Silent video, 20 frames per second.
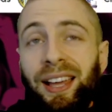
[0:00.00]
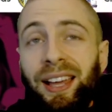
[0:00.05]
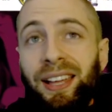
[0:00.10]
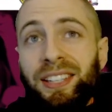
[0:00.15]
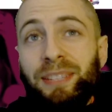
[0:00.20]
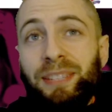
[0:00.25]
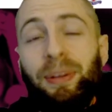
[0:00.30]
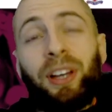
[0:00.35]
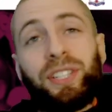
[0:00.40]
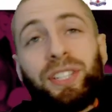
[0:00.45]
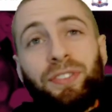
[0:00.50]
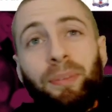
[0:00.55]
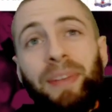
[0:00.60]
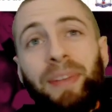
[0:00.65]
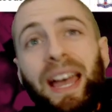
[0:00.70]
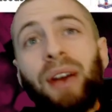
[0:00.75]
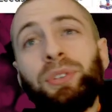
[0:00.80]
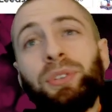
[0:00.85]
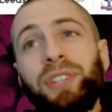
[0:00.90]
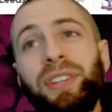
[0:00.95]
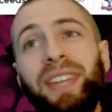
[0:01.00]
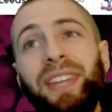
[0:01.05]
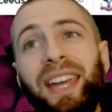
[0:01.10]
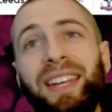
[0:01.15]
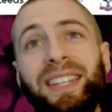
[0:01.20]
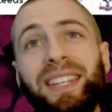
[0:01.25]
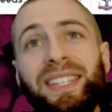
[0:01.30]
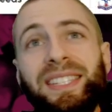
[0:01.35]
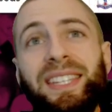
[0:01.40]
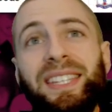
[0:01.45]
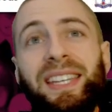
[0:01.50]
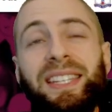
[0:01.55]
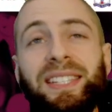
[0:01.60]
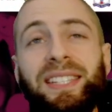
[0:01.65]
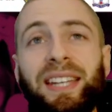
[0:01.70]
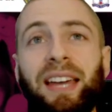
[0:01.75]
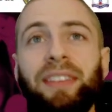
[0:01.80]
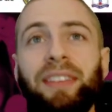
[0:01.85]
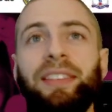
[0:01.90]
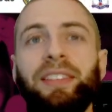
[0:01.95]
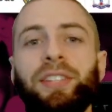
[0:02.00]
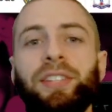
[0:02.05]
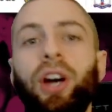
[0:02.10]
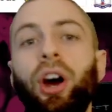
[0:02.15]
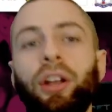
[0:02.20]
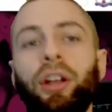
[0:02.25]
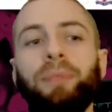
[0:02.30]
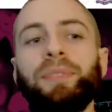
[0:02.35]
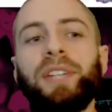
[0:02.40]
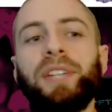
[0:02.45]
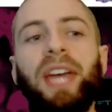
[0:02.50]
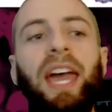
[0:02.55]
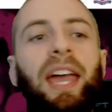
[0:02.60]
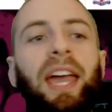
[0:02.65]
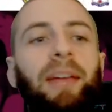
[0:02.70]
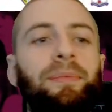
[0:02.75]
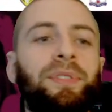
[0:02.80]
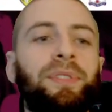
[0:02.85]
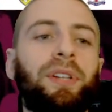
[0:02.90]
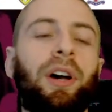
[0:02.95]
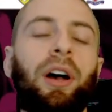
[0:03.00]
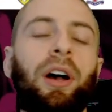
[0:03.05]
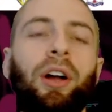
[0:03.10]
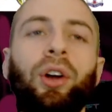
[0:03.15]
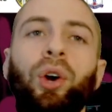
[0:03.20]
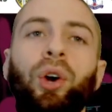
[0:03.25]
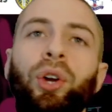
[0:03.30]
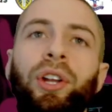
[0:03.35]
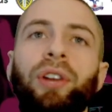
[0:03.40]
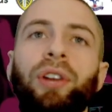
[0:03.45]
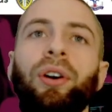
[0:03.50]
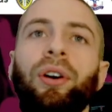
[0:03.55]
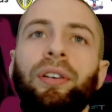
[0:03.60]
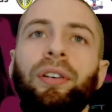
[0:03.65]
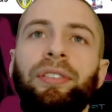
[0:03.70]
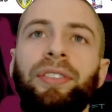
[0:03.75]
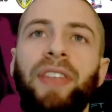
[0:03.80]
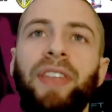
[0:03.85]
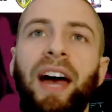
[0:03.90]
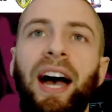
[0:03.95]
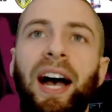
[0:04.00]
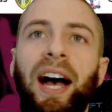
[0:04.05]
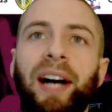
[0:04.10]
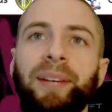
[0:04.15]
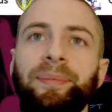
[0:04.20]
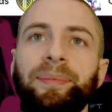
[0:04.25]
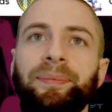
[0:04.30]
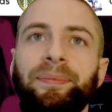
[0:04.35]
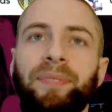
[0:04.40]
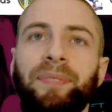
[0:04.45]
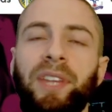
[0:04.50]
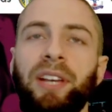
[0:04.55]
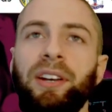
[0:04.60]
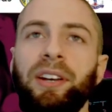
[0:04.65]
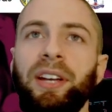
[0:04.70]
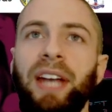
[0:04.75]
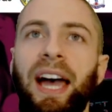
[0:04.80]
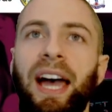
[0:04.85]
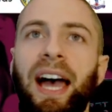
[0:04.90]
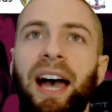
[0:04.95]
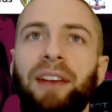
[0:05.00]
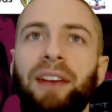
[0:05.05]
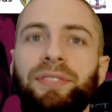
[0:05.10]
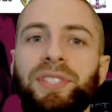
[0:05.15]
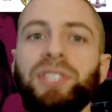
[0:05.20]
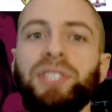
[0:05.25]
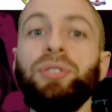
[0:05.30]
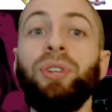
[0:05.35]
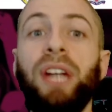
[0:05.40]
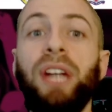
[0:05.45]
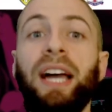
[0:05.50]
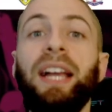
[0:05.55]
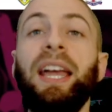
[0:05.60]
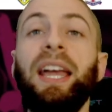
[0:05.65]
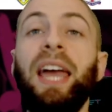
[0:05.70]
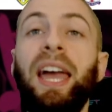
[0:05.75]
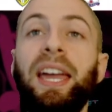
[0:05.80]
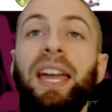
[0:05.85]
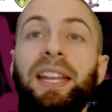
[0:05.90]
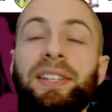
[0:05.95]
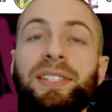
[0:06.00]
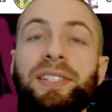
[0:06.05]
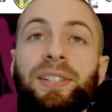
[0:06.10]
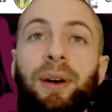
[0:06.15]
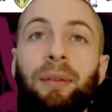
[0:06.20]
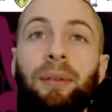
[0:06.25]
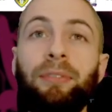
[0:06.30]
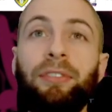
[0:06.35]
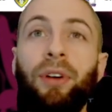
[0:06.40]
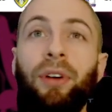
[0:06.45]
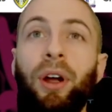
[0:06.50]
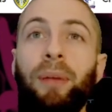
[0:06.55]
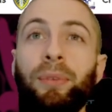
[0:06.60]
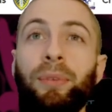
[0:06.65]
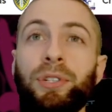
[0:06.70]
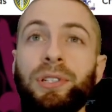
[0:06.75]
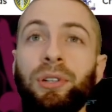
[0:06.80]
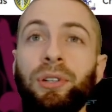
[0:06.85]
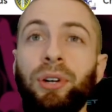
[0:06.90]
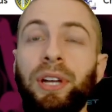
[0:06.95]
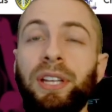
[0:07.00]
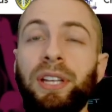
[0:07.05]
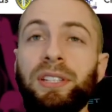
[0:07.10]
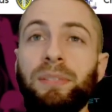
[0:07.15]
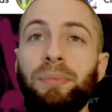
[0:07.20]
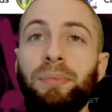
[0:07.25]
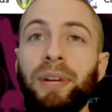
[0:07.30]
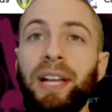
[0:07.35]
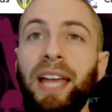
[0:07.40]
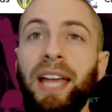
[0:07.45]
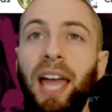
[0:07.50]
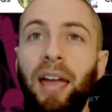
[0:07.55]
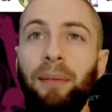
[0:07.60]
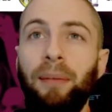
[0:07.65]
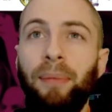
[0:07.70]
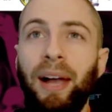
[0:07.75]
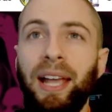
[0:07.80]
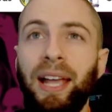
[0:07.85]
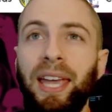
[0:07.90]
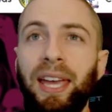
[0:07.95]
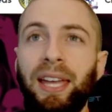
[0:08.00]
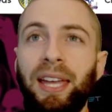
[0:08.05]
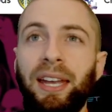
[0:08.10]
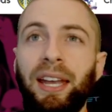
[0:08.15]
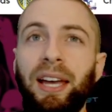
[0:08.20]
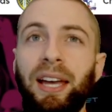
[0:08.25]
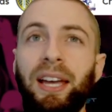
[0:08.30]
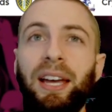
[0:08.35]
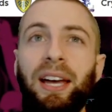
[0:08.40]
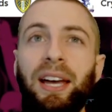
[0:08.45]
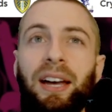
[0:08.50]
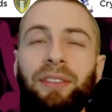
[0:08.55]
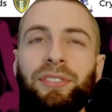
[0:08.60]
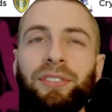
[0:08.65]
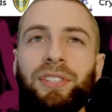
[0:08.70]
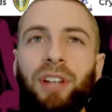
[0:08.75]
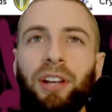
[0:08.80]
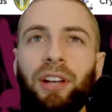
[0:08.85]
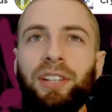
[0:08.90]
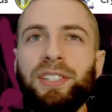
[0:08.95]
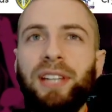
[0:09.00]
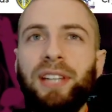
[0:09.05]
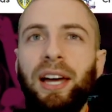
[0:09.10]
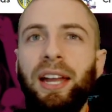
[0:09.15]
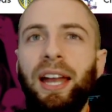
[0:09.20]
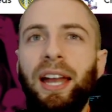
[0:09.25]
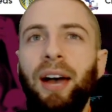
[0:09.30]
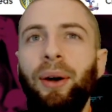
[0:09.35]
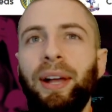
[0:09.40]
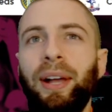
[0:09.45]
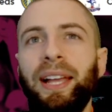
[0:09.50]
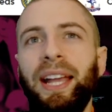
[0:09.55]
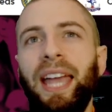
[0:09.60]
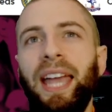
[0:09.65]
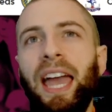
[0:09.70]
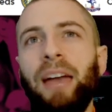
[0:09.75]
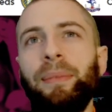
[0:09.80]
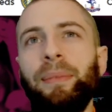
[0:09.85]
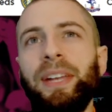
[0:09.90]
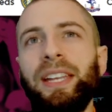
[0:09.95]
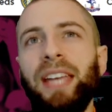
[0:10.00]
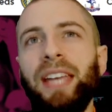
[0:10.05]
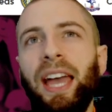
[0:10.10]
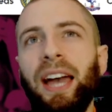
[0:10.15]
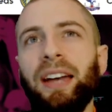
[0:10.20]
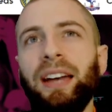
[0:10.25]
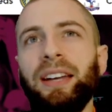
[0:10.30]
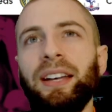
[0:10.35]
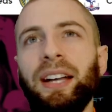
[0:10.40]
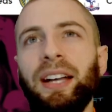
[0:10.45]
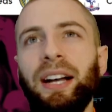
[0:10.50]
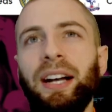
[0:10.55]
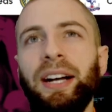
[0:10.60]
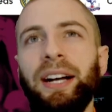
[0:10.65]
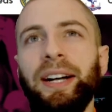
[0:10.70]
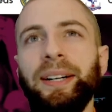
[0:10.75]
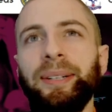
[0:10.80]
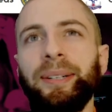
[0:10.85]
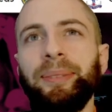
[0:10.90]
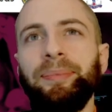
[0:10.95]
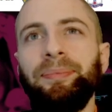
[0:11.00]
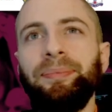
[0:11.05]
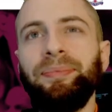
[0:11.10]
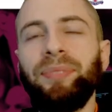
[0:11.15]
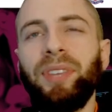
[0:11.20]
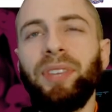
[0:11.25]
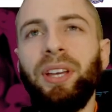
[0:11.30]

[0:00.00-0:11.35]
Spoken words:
To be honest, from now till the end of the season, I think Tottenham's games are good enough that you can have Son and Kane. So I'm very much looking to bring Kane back in. I've just not decided how I can get him in yet. I